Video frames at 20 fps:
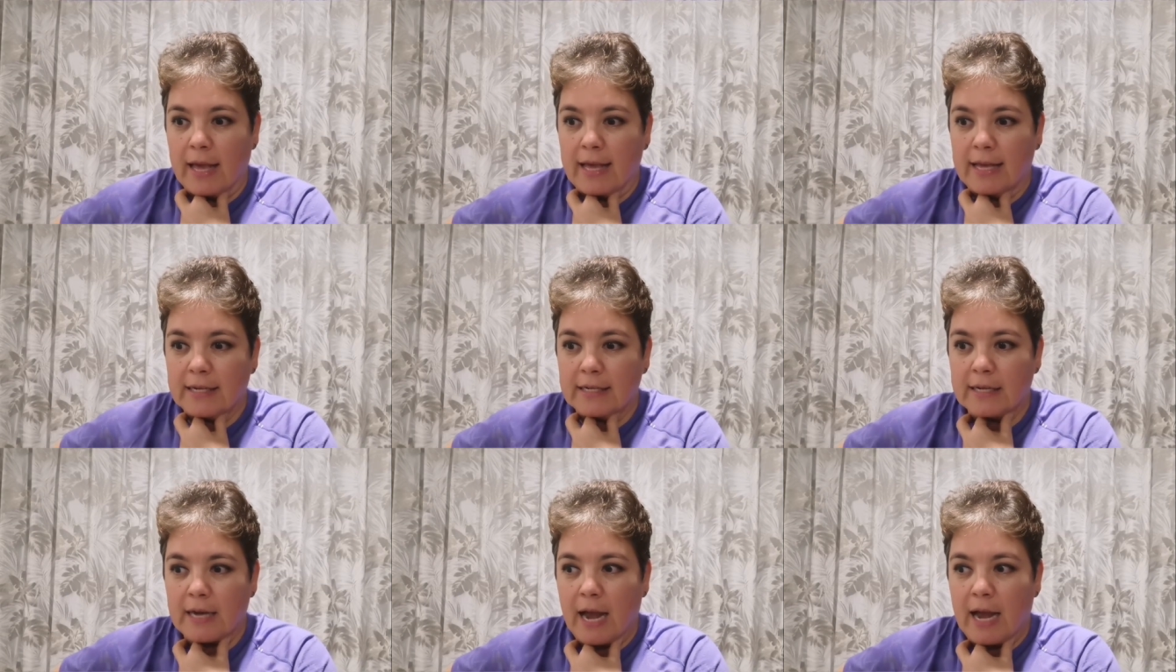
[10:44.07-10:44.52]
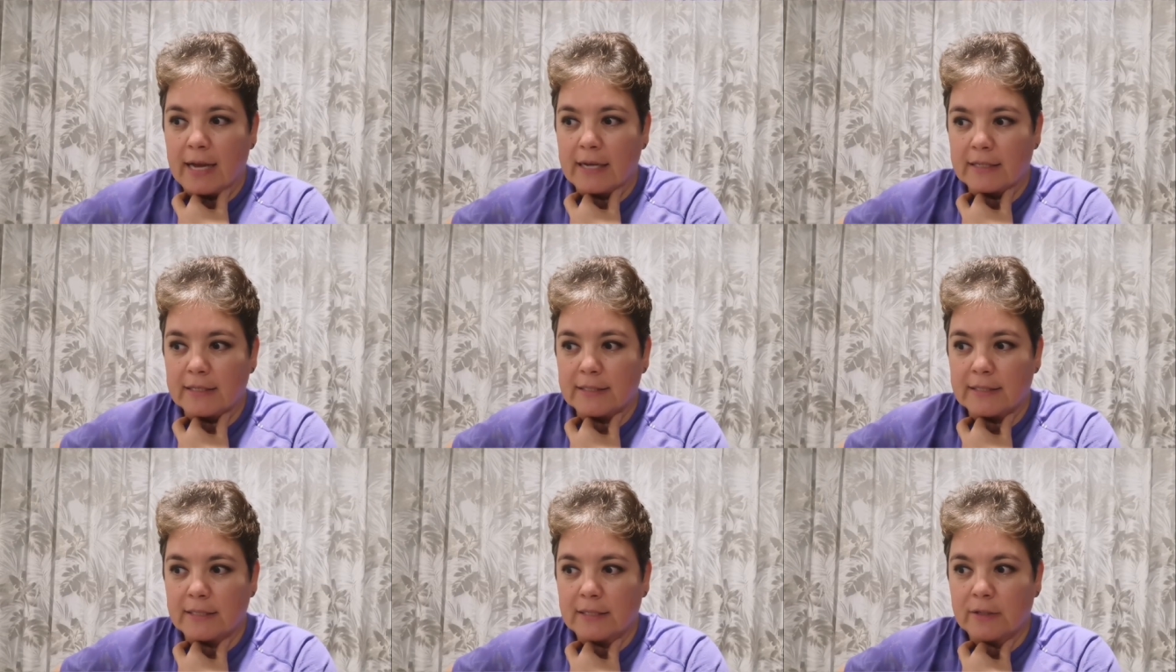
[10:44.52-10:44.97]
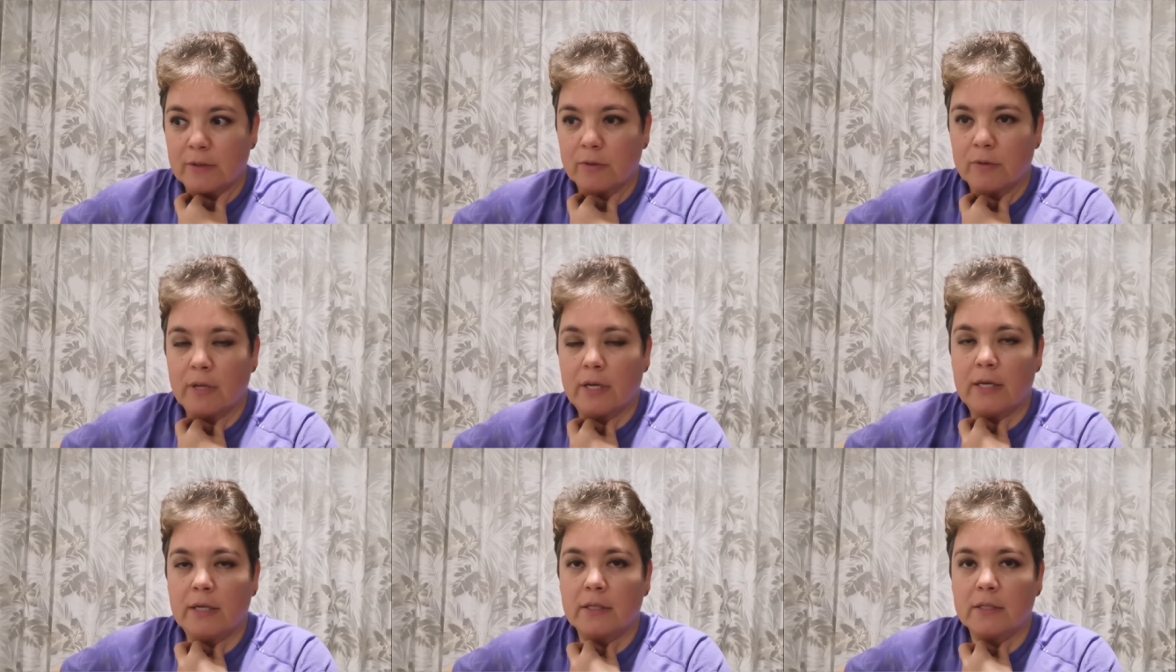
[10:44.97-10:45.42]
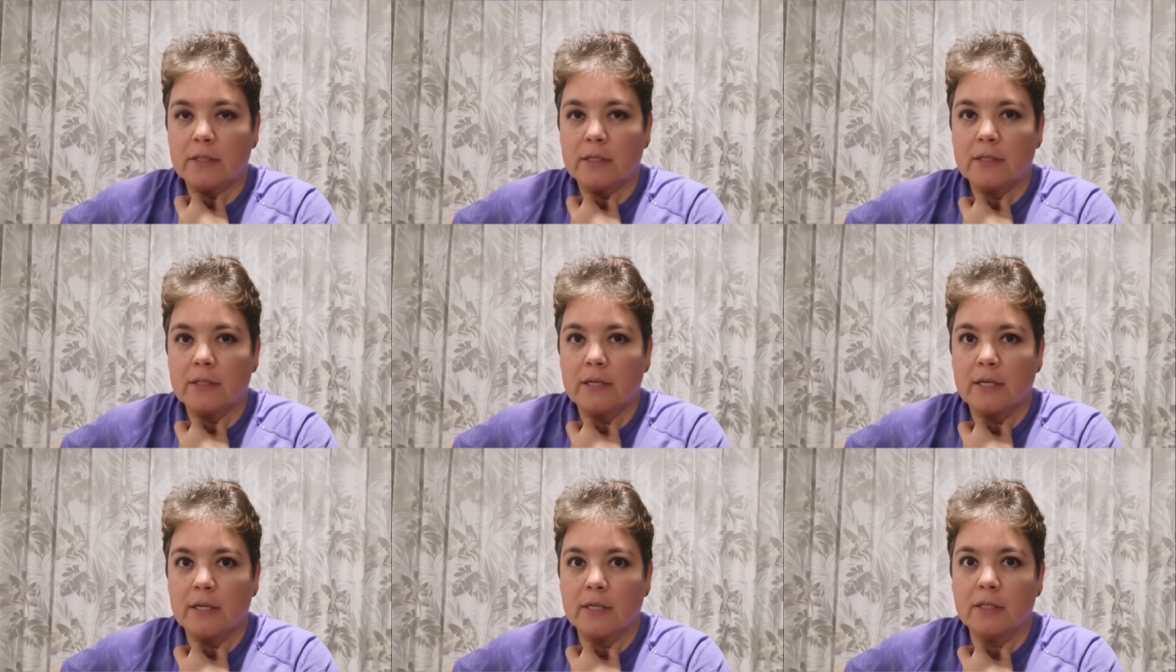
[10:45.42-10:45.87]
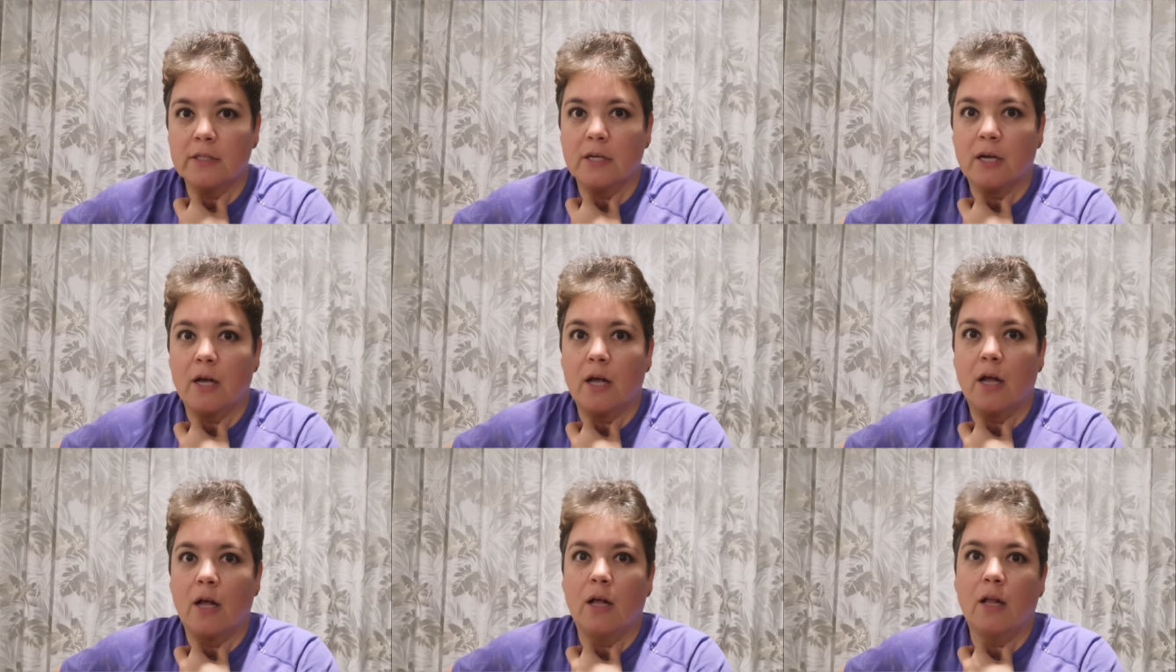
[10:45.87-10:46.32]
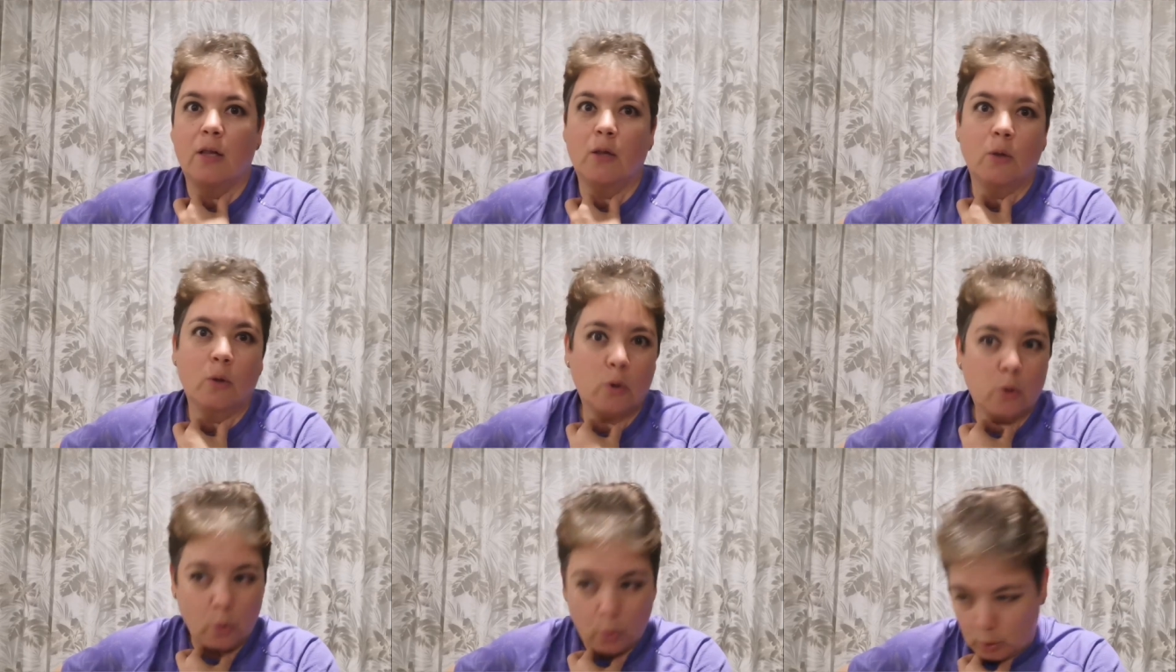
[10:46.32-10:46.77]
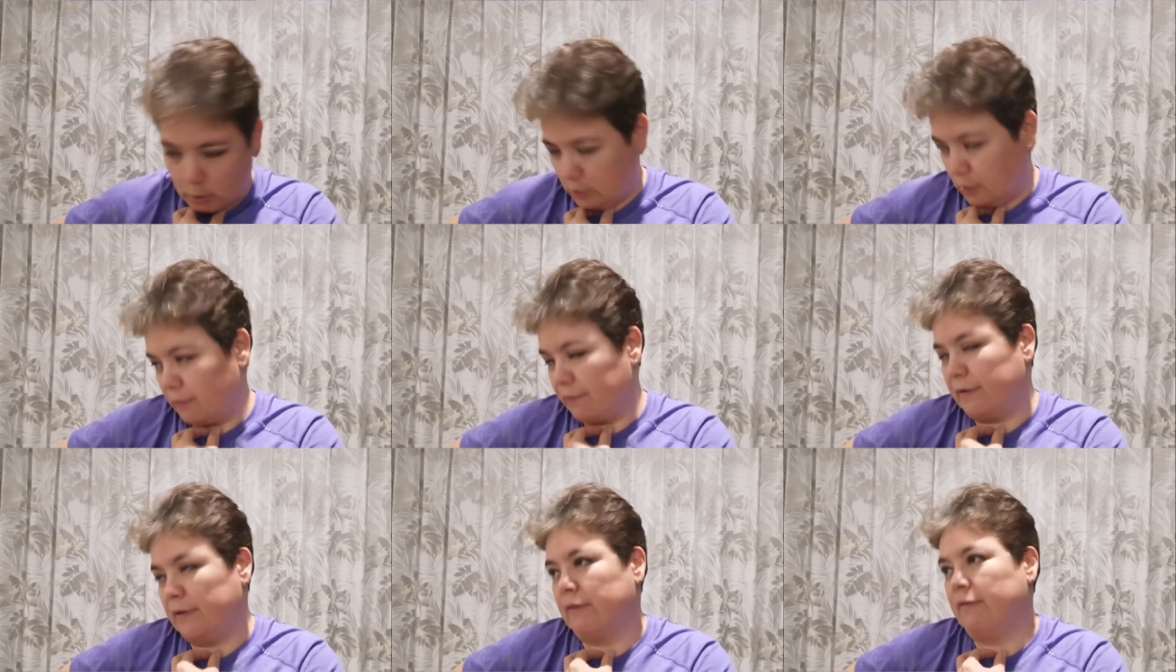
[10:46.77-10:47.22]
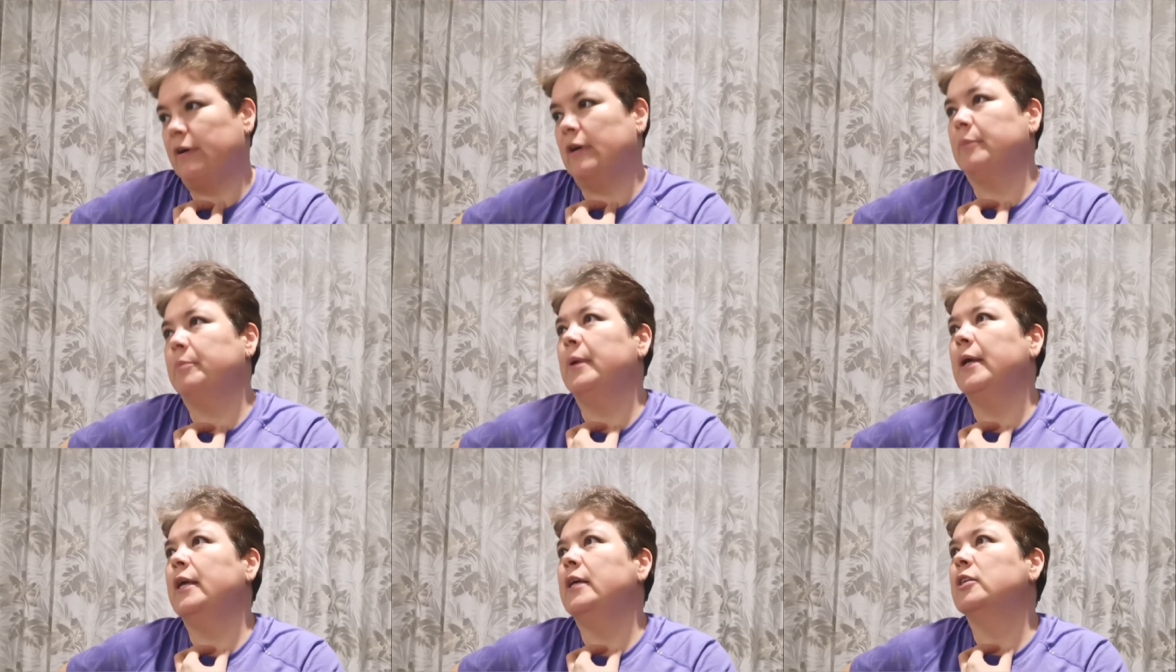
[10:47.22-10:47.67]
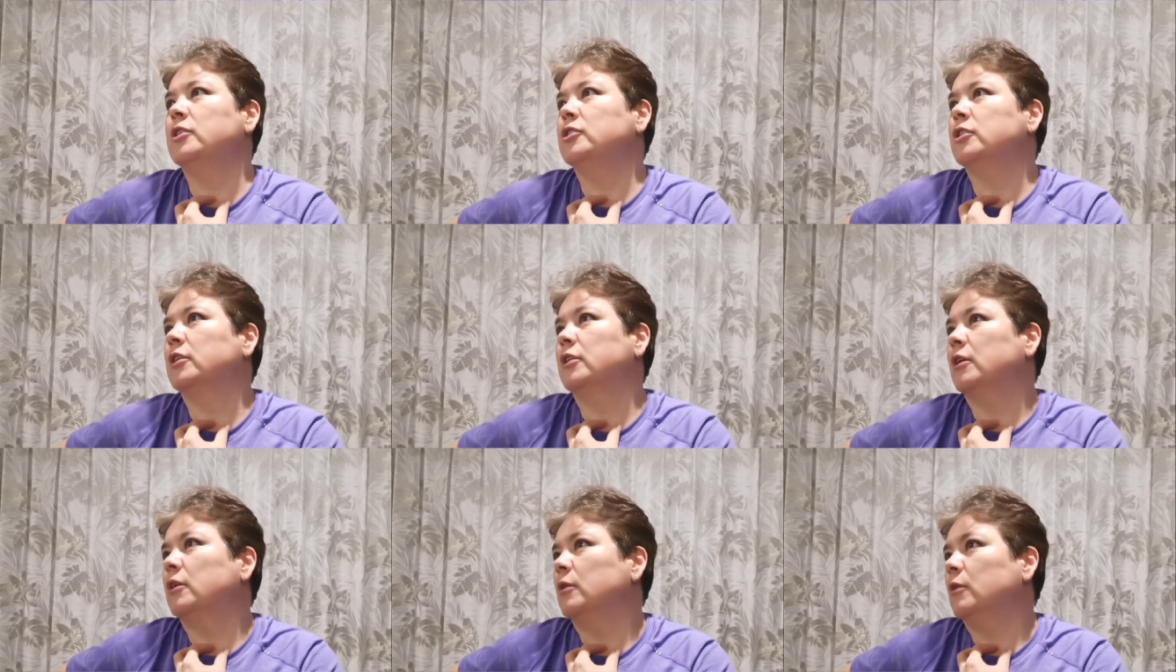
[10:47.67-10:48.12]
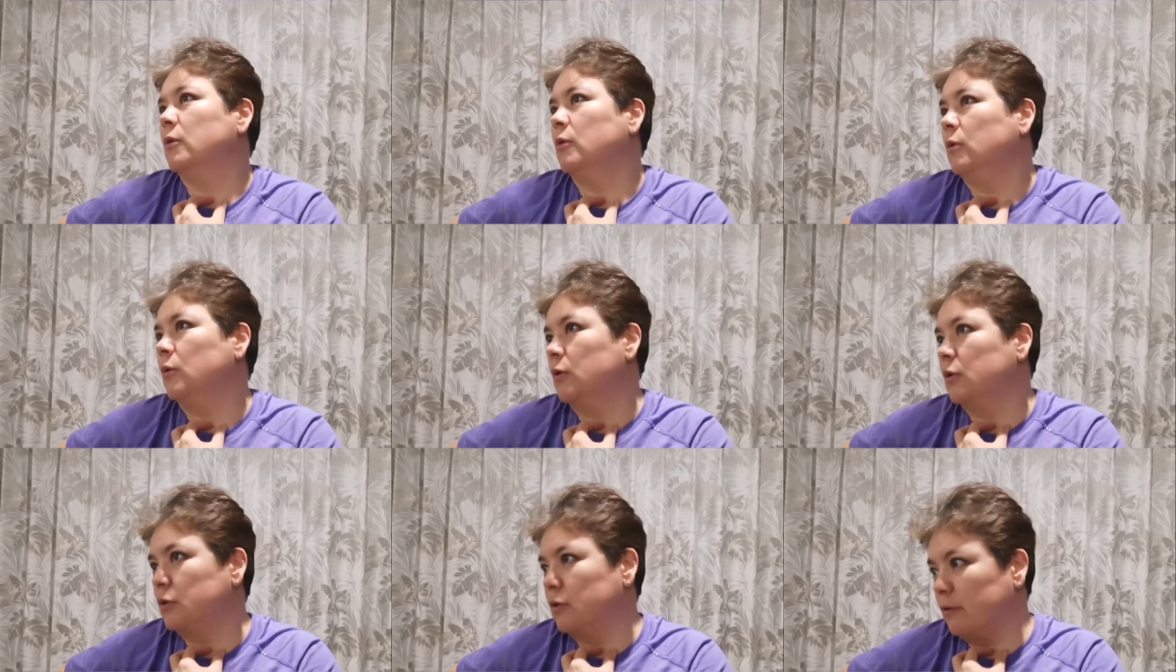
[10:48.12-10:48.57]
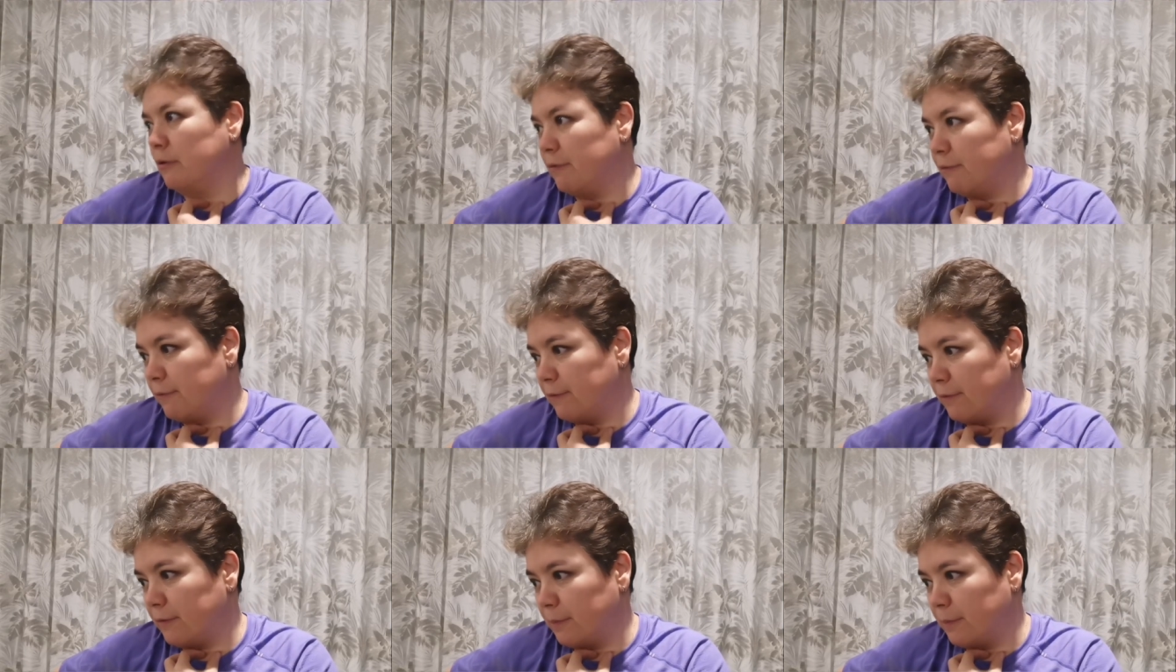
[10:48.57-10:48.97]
And I see on internet a lot of information, a lot of